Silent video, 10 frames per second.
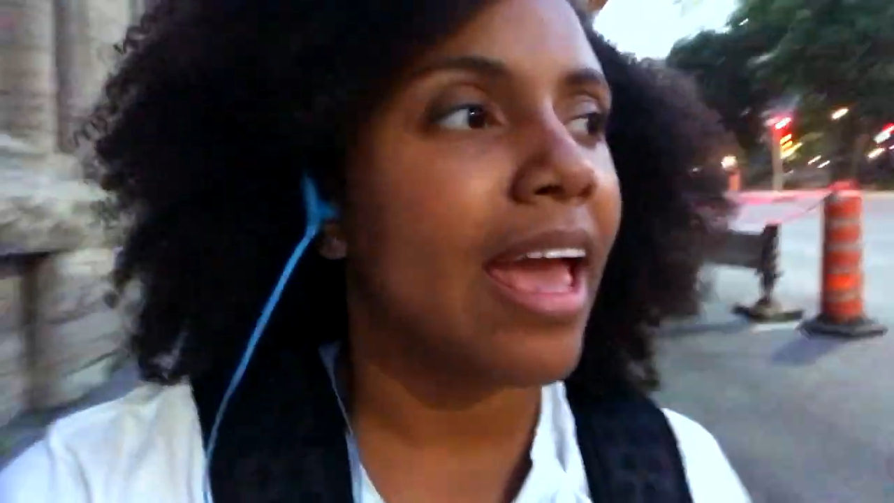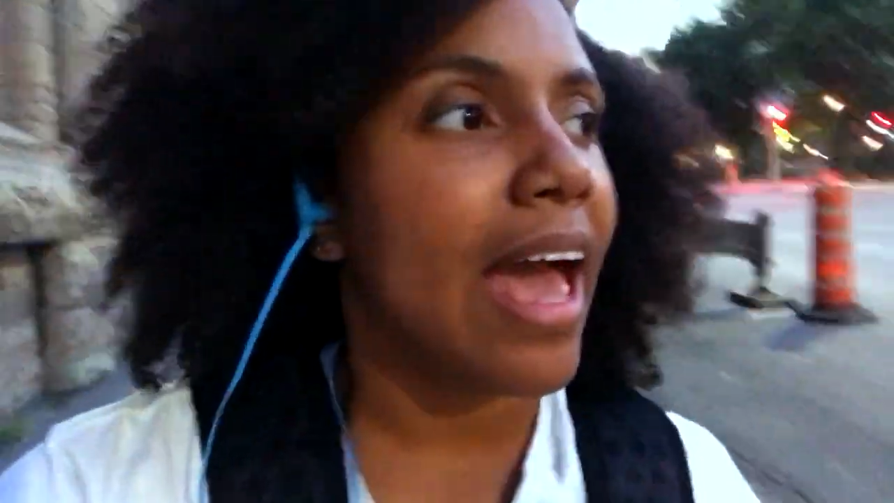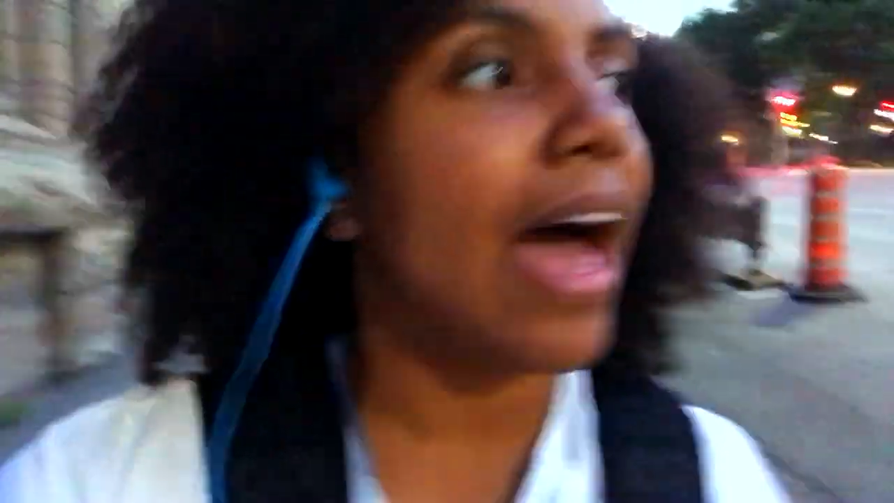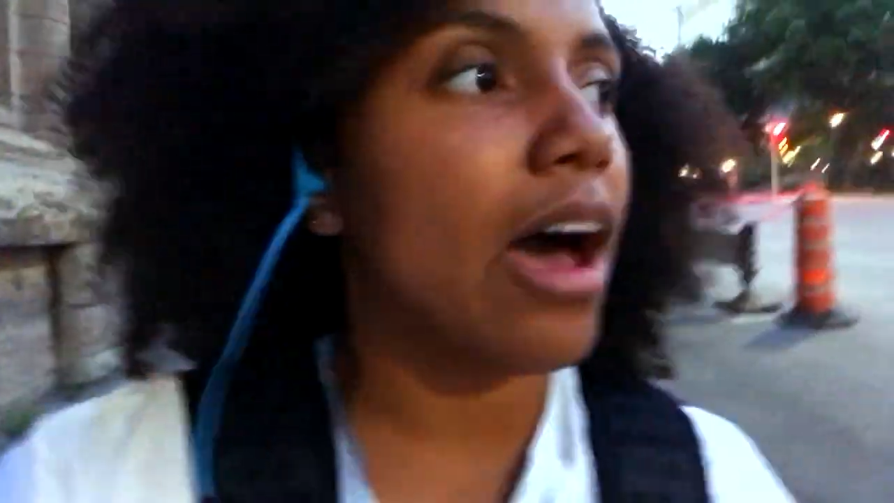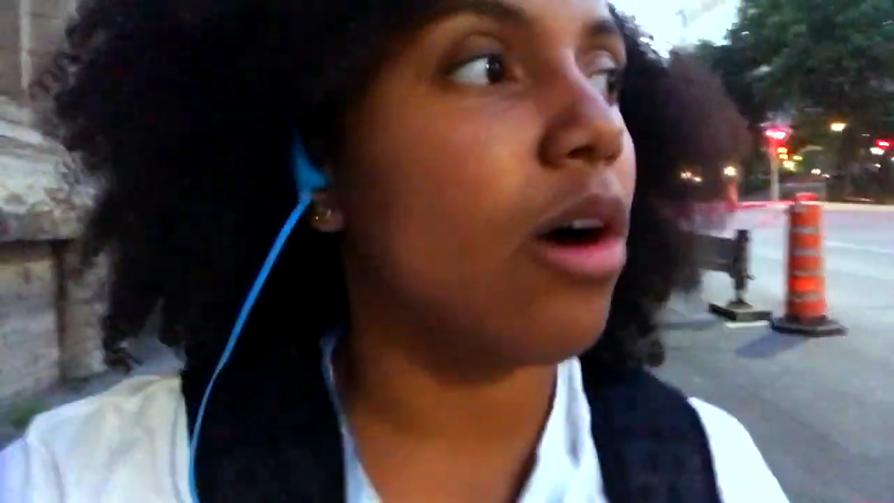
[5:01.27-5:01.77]

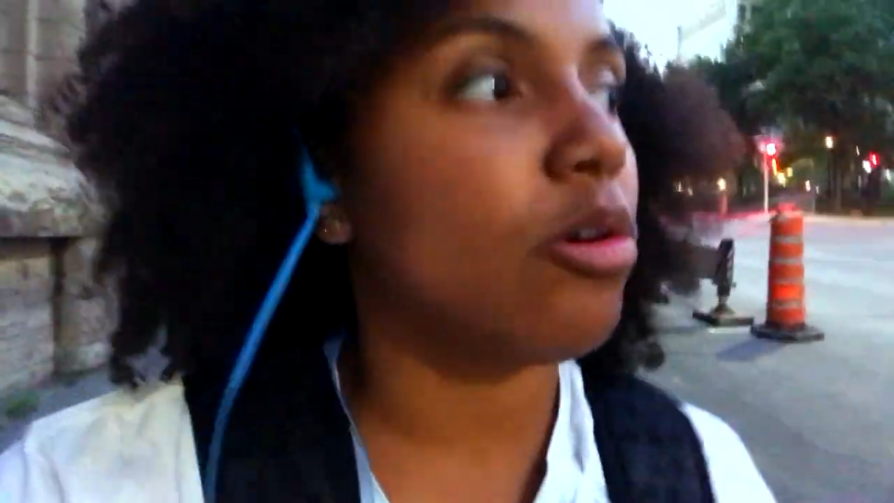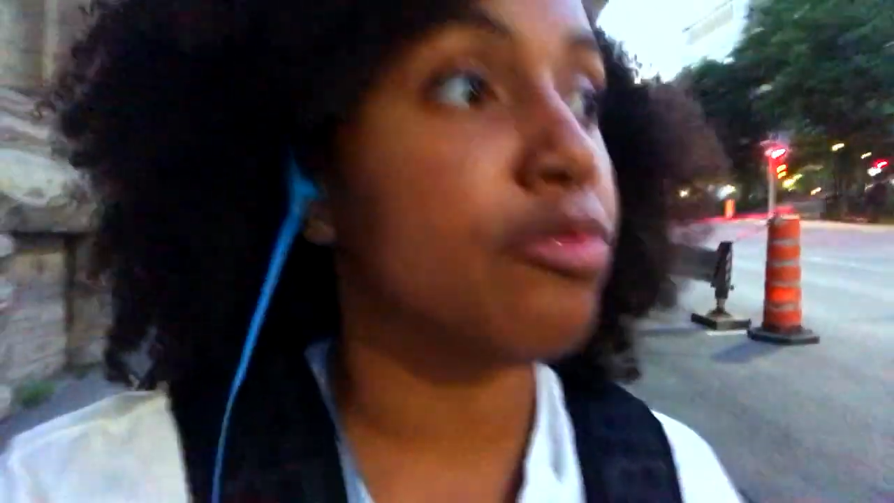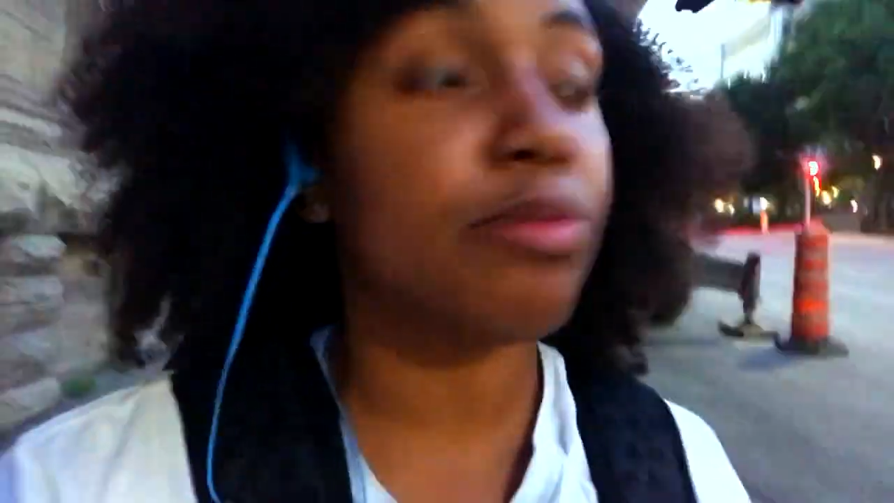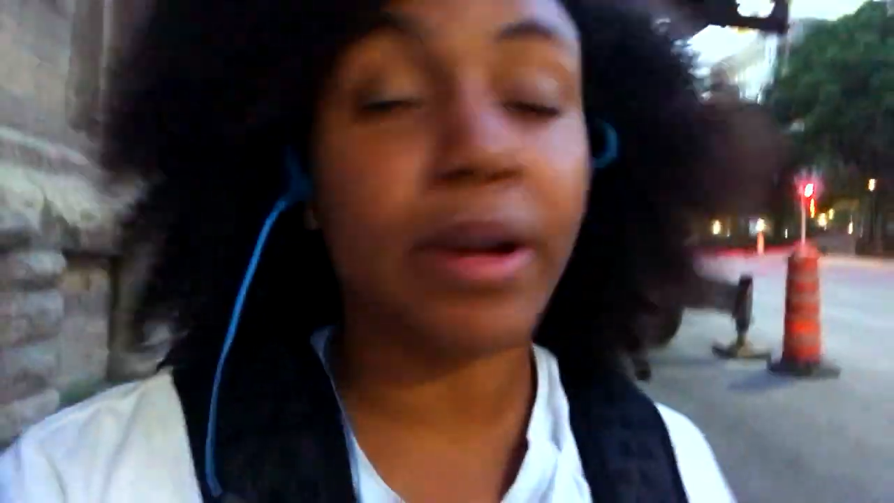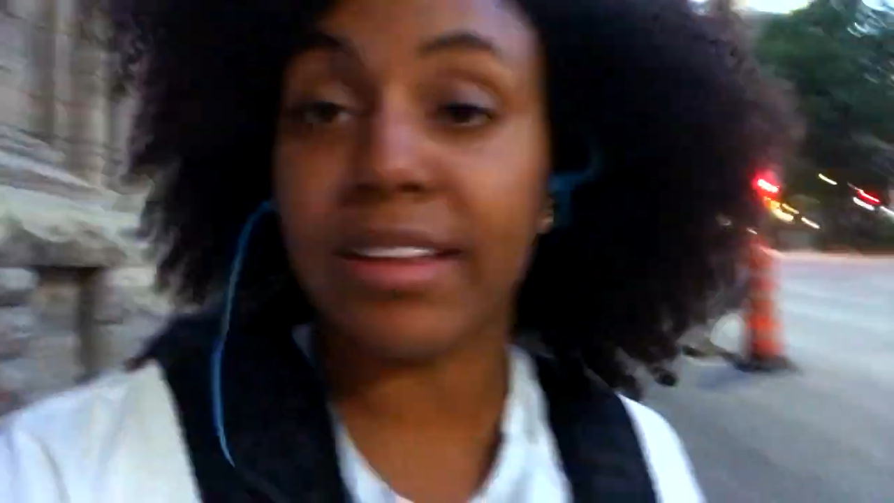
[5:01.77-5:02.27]
how
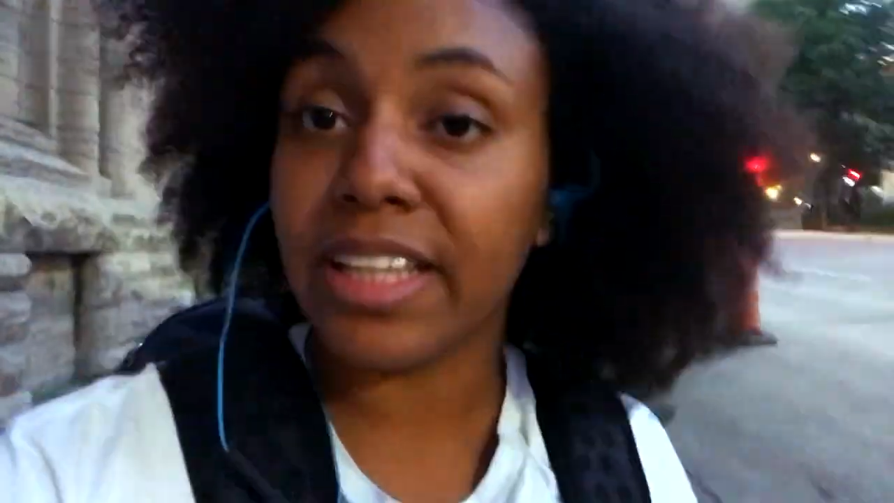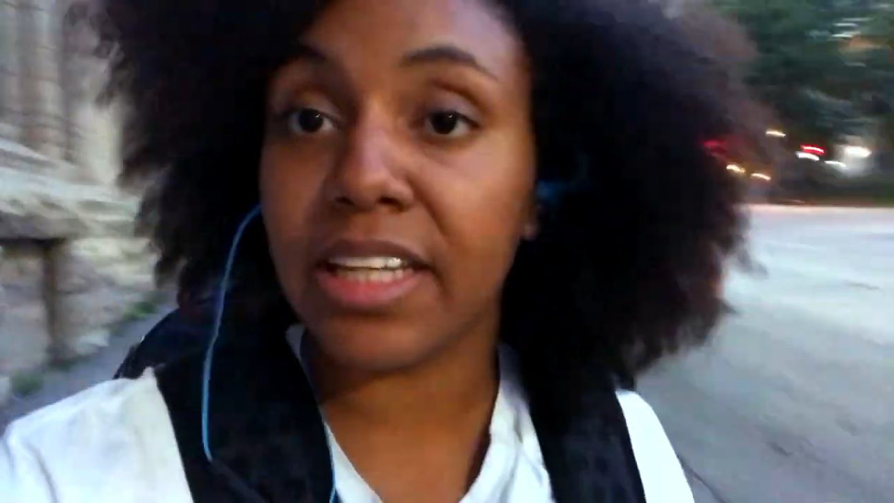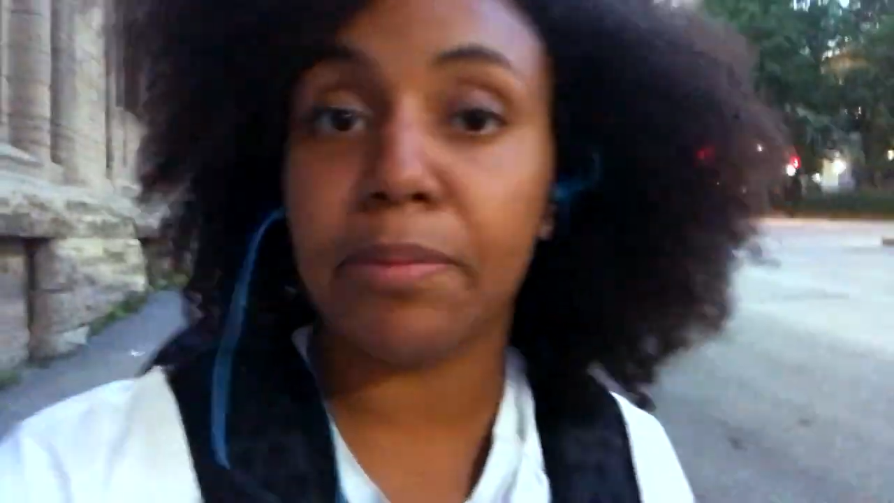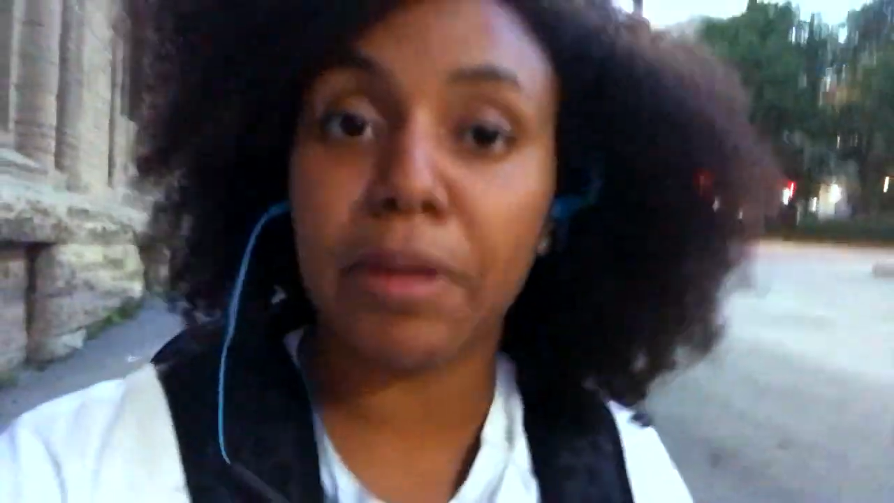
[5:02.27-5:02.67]
friendly